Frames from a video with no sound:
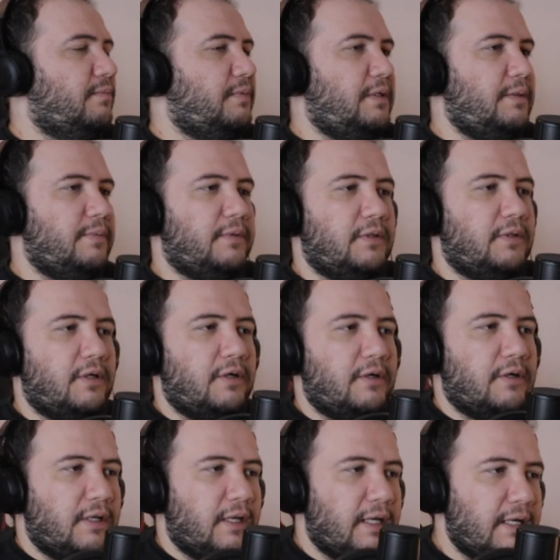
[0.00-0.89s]
people
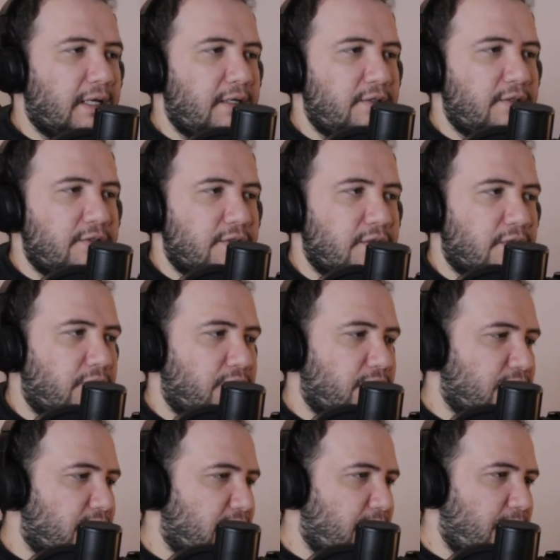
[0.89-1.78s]
online, so
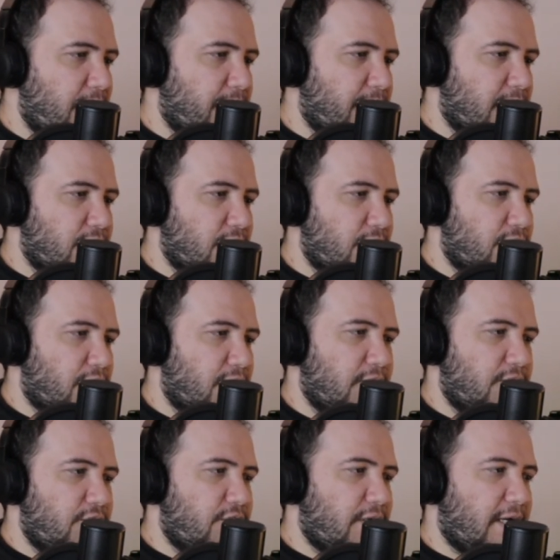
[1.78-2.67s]
send me a message on
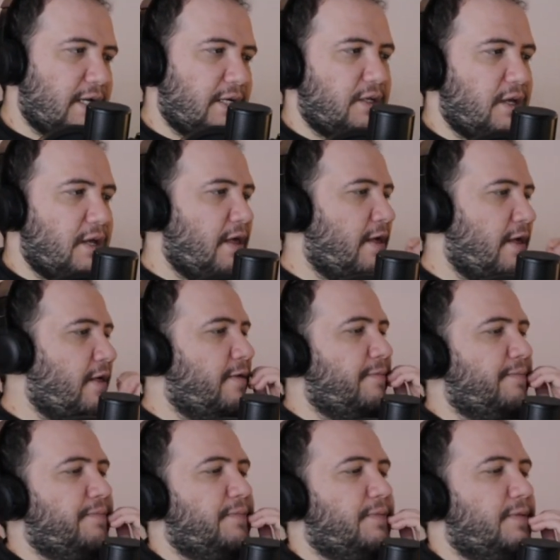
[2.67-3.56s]
the chat.
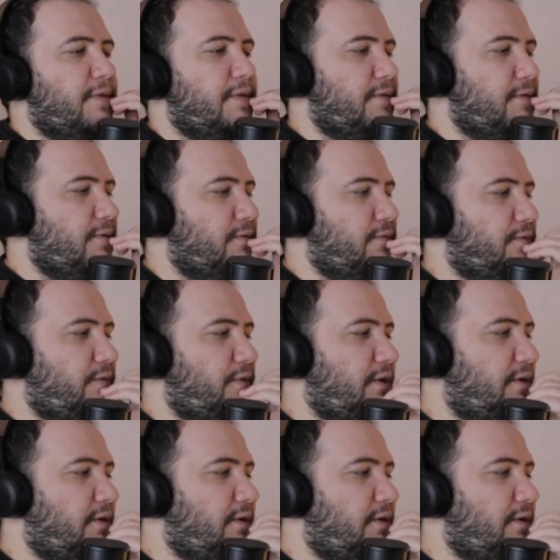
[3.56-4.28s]
We are